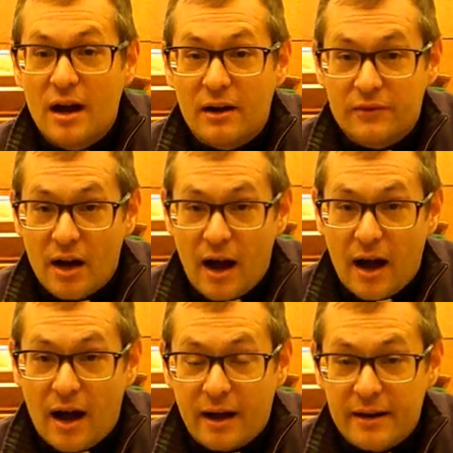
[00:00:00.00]
of
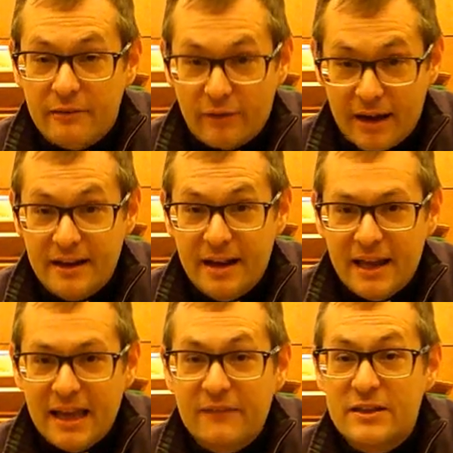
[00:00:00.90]
God, right?
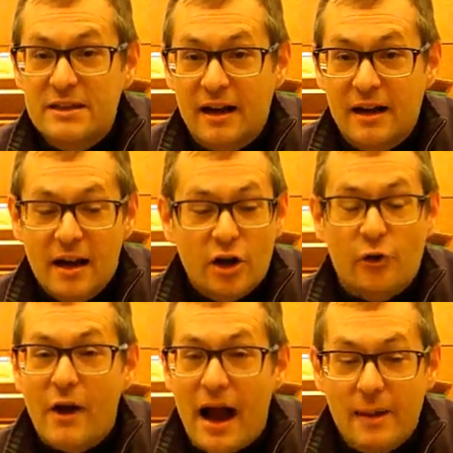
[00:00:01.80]
If it's a
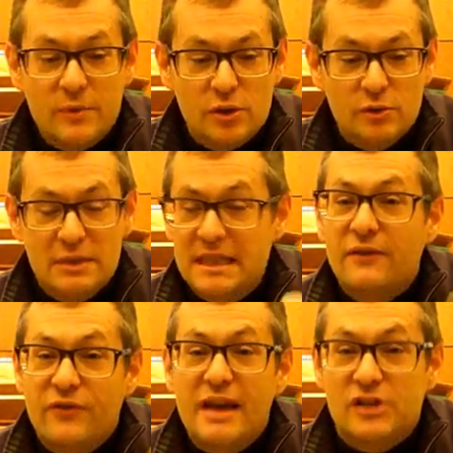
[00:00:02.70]
crime to
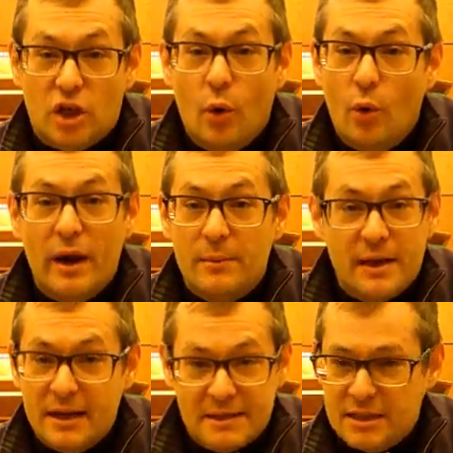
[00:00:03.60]
deface a coin
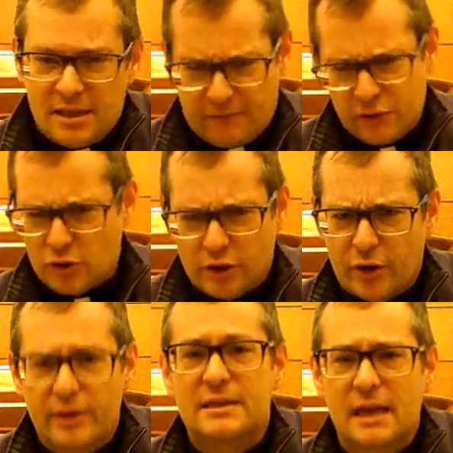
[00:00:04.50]
because that's the official
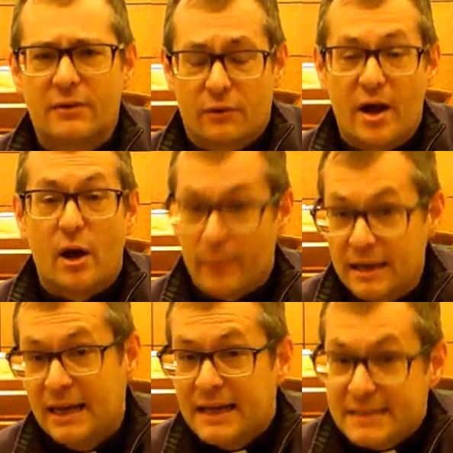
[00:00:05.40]
currency of the realm,
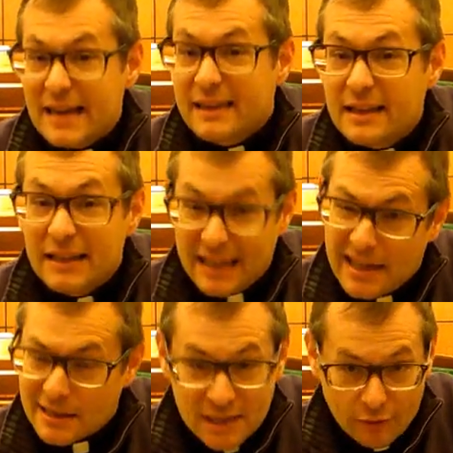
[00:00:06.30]
and technically it
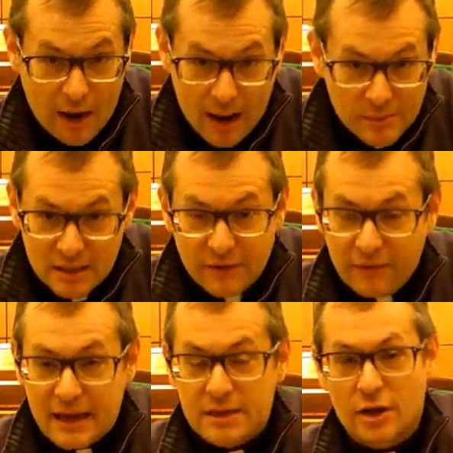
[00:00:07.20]
is a crime to
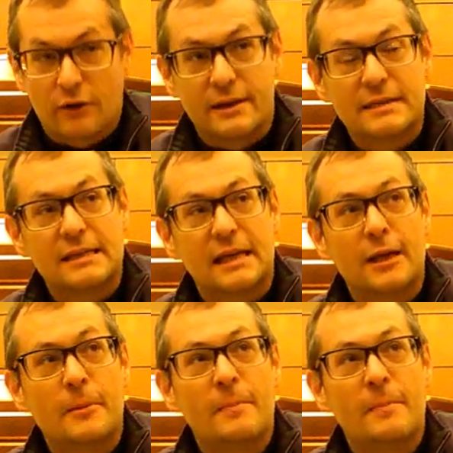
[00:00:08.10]
deface currency,